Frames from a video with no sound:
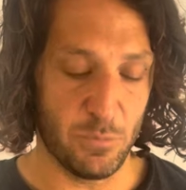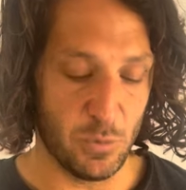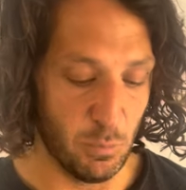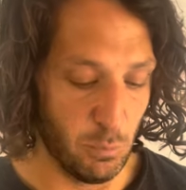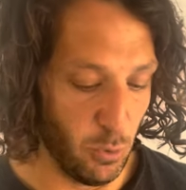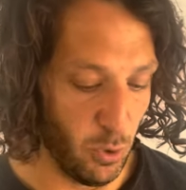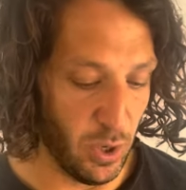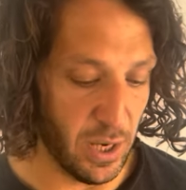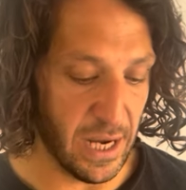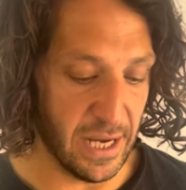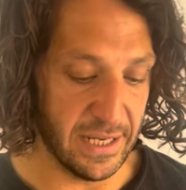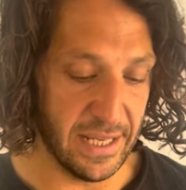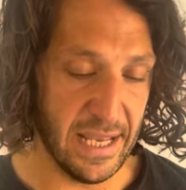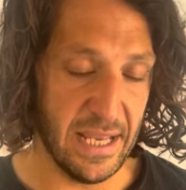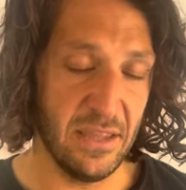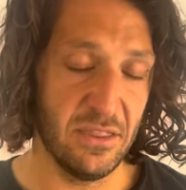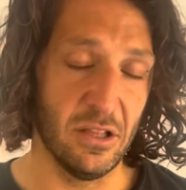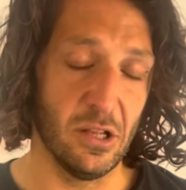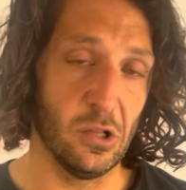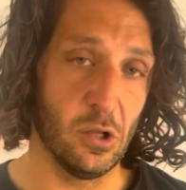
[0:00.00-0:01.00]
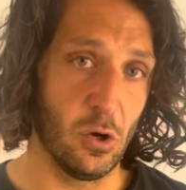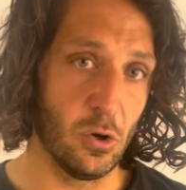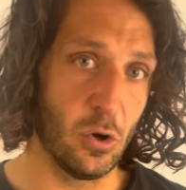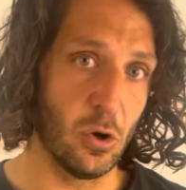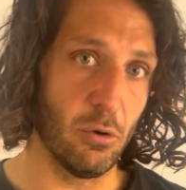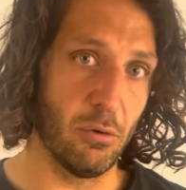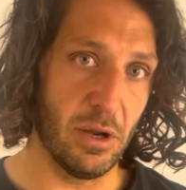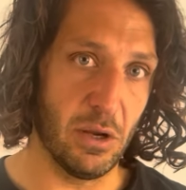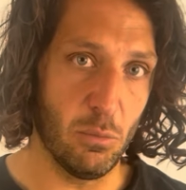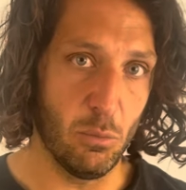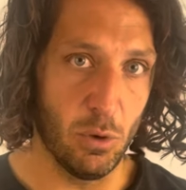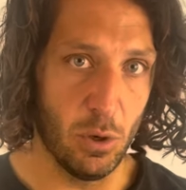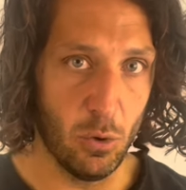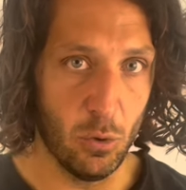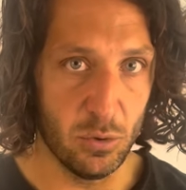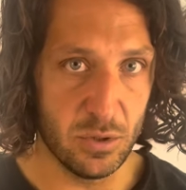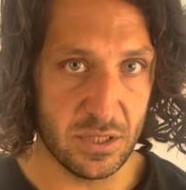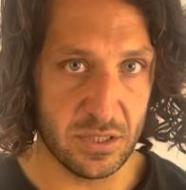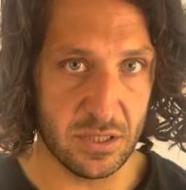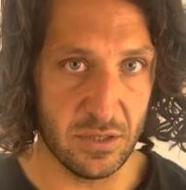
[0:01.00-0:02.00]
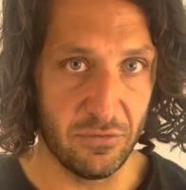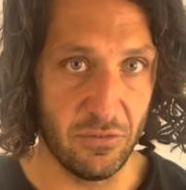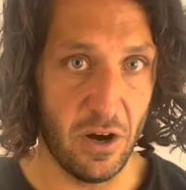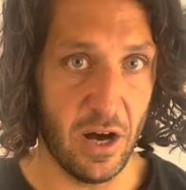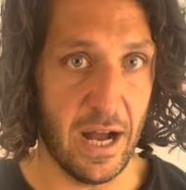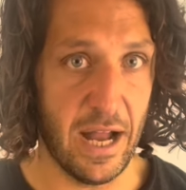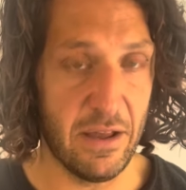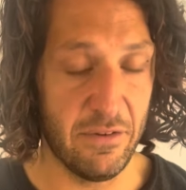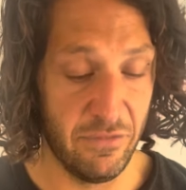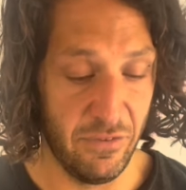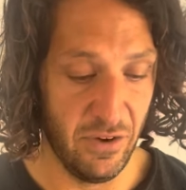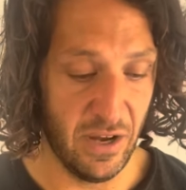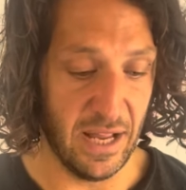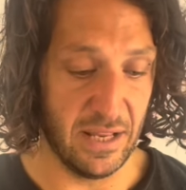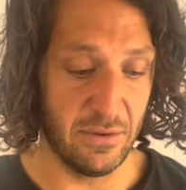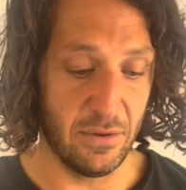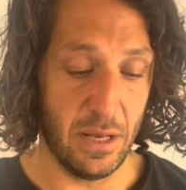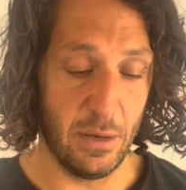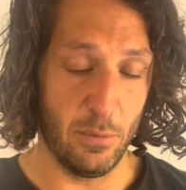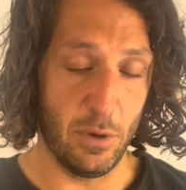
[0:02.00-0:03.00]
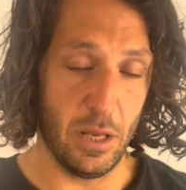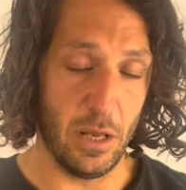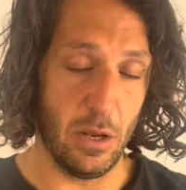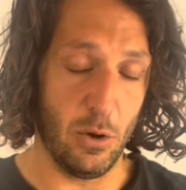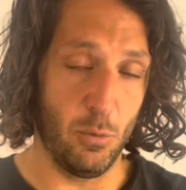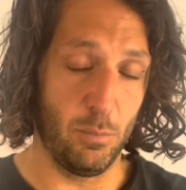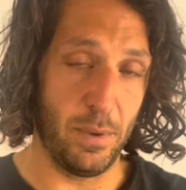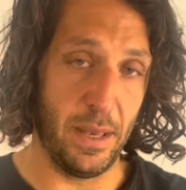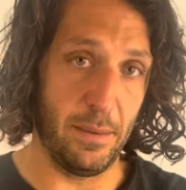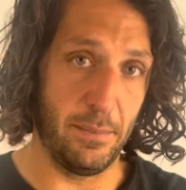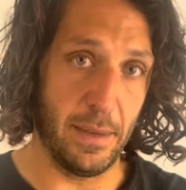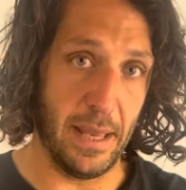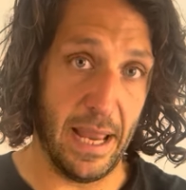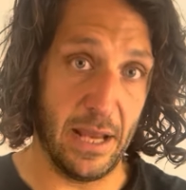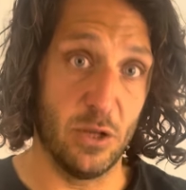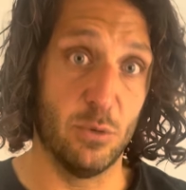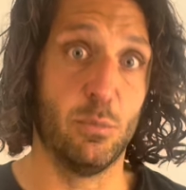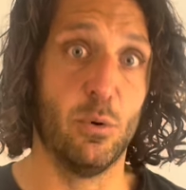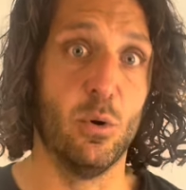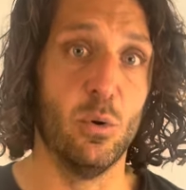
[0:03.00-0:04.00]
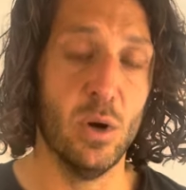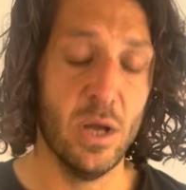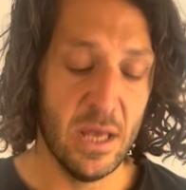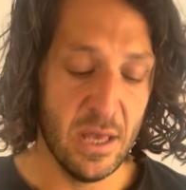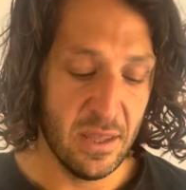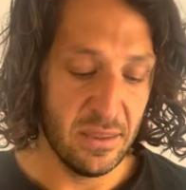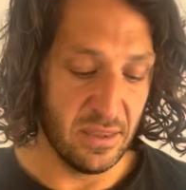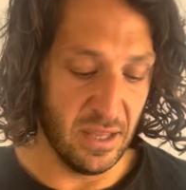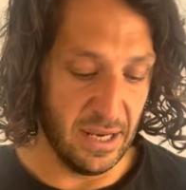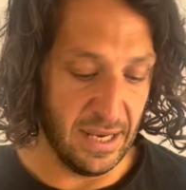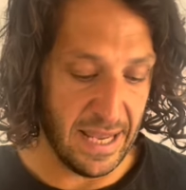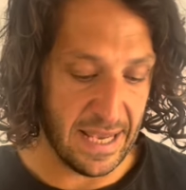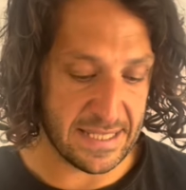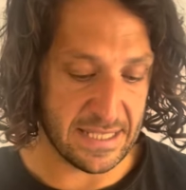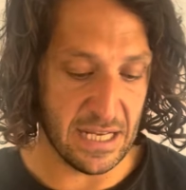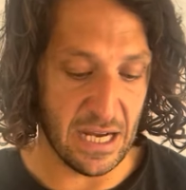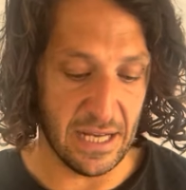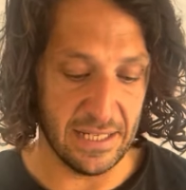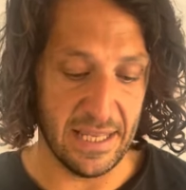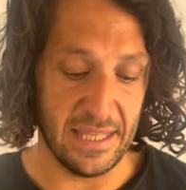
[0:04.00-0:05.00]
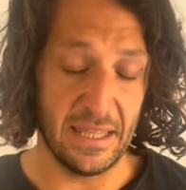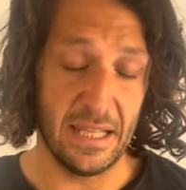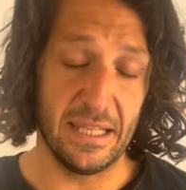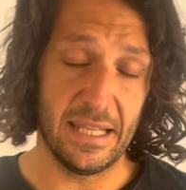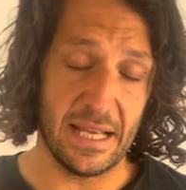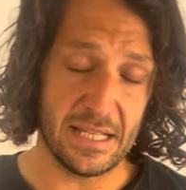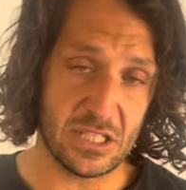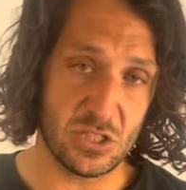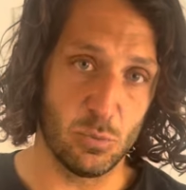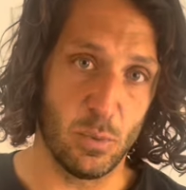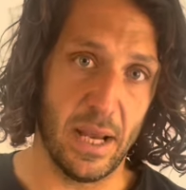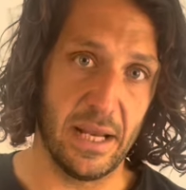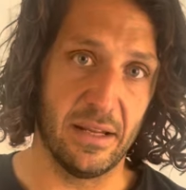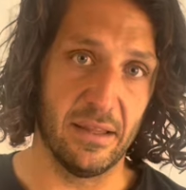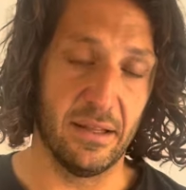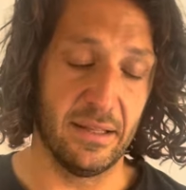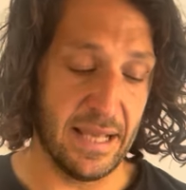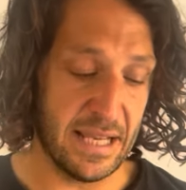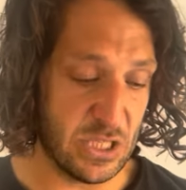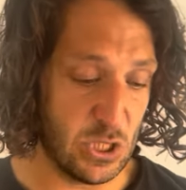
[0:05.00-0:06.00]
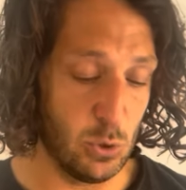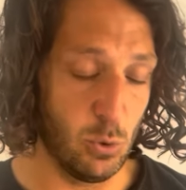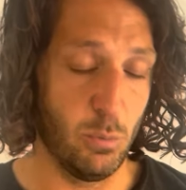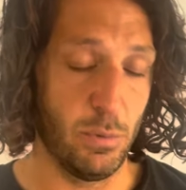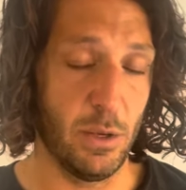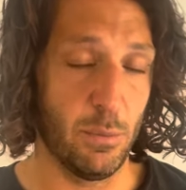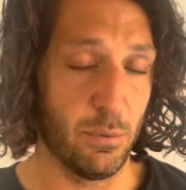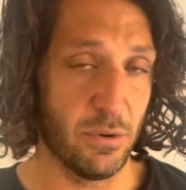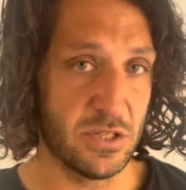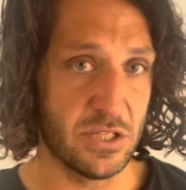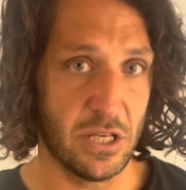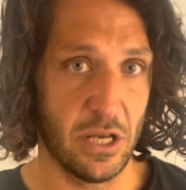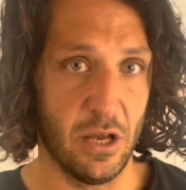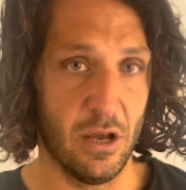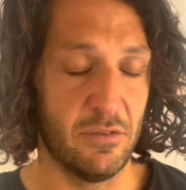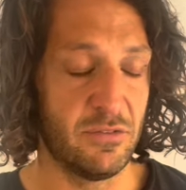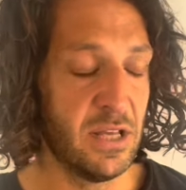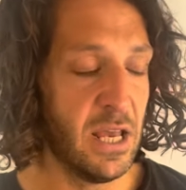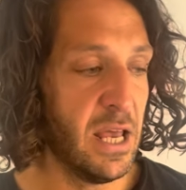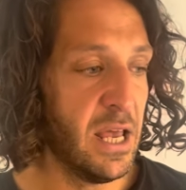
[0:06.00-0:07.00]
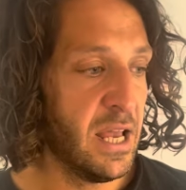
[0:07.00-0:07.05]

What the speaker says: The more honey, the longer it will survive and it will be edible. The less honey, the less sweeter, the less it will be preserved.